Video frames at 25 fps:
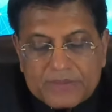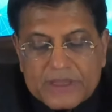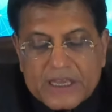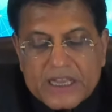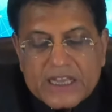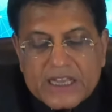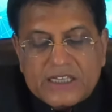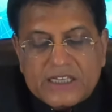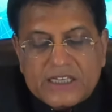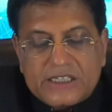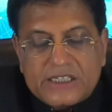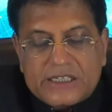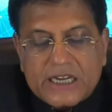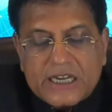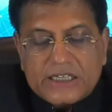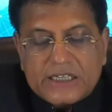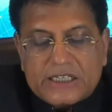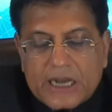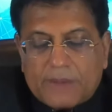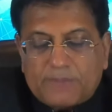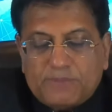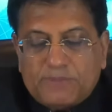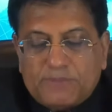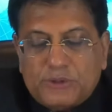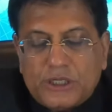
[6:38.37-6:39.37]
These
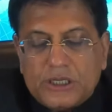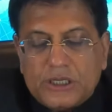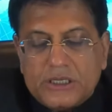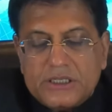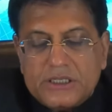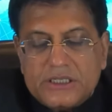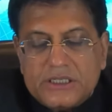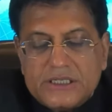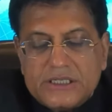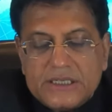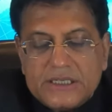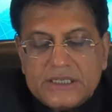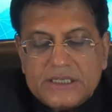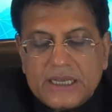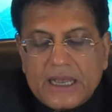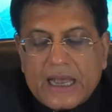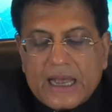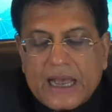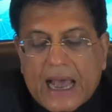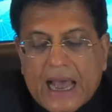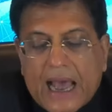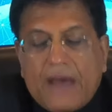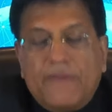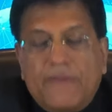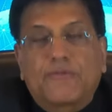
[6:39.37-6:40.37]
disruptions
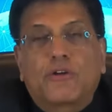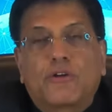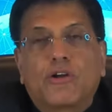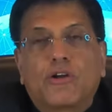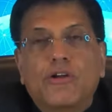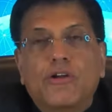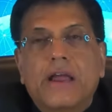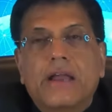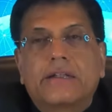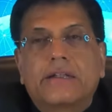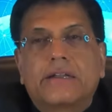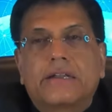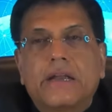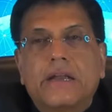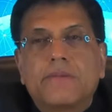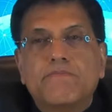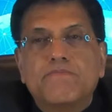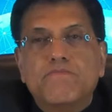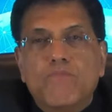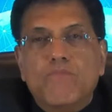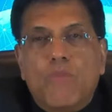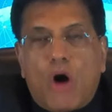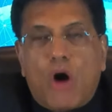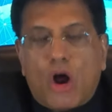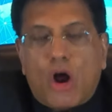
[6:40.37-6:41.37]
have
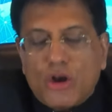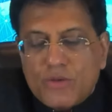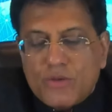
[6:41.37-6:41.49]
created